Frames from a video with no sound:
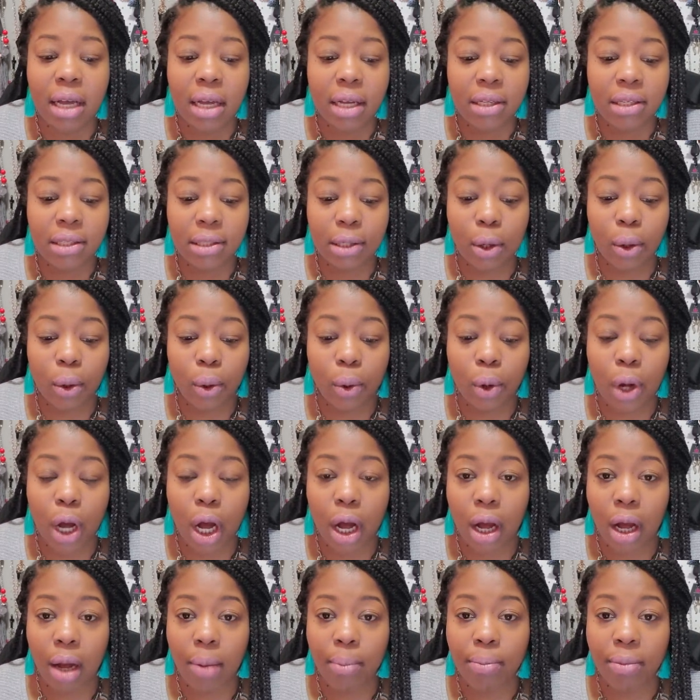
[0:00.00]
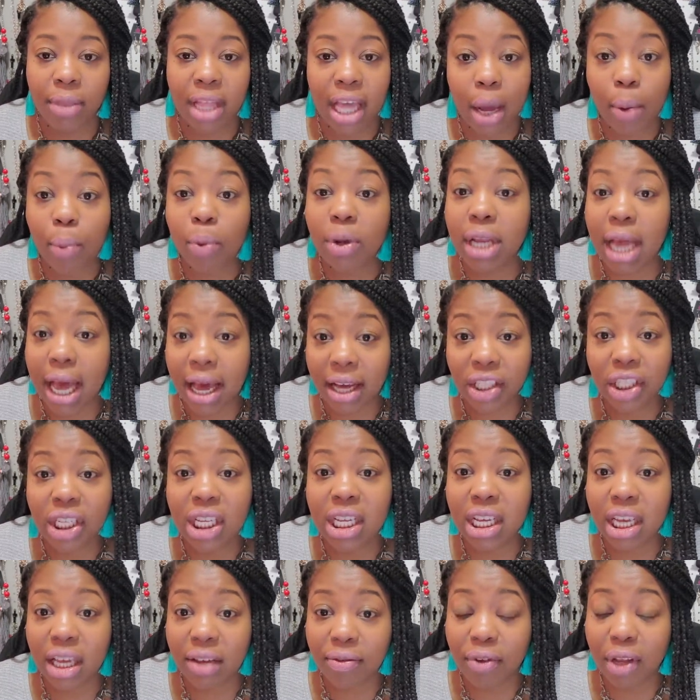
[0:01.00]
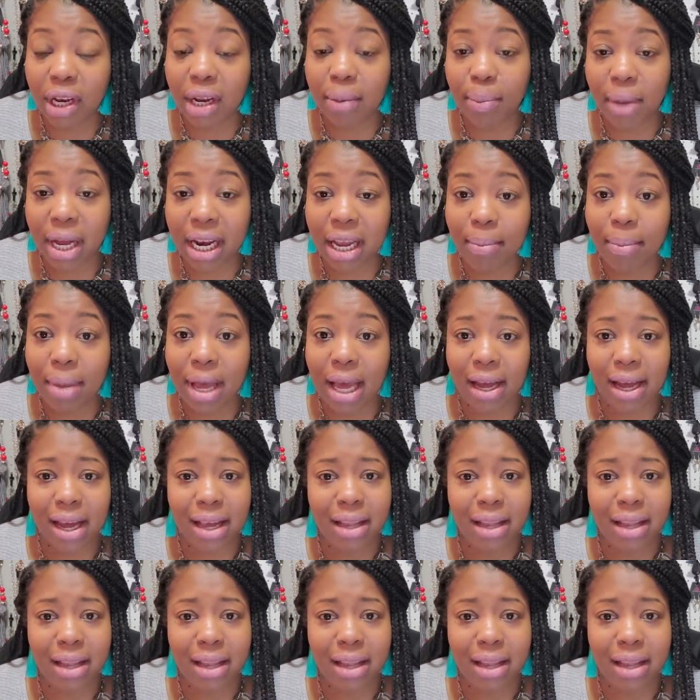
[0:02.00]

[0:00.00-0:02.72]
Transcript: So um, they would actually give you the money back,